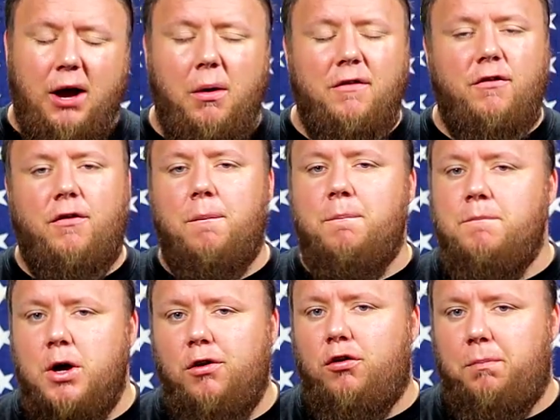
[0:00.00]
However, for
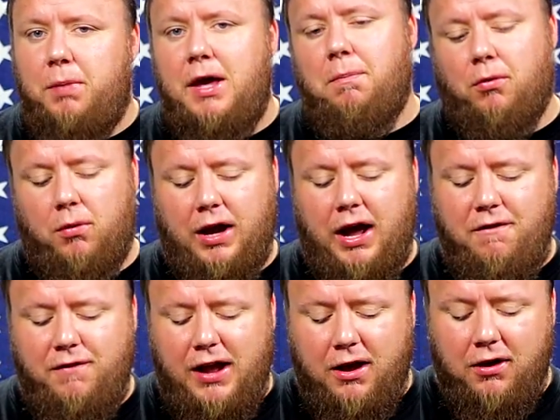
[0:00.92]
most people, what I
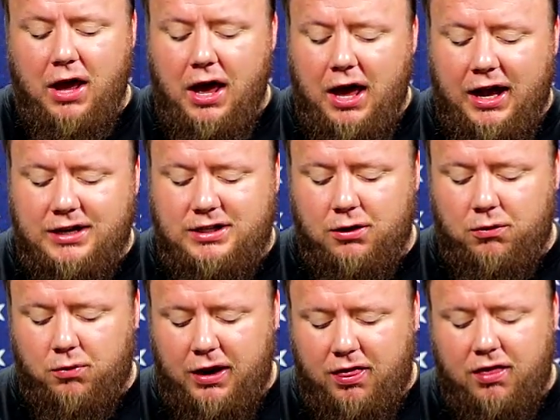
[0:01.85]
found is
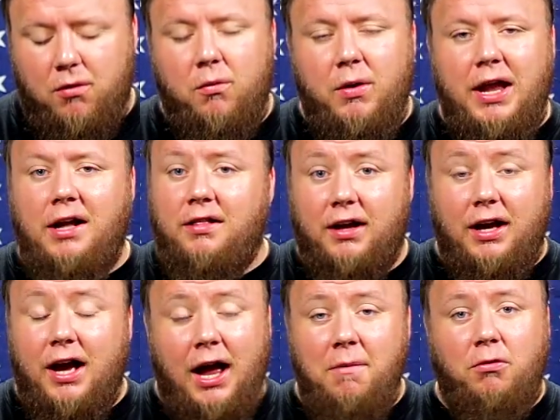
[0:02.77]
that with the wing
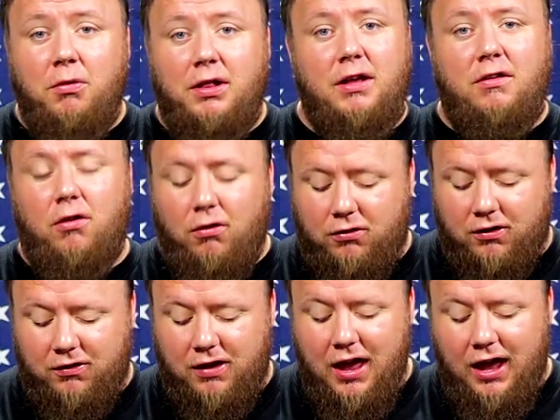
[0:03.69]
that comes with these
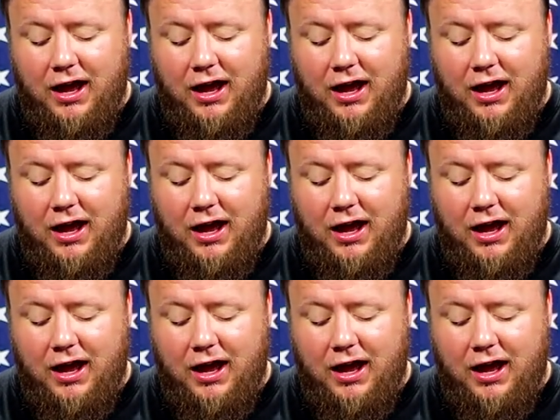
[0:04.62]
holsters,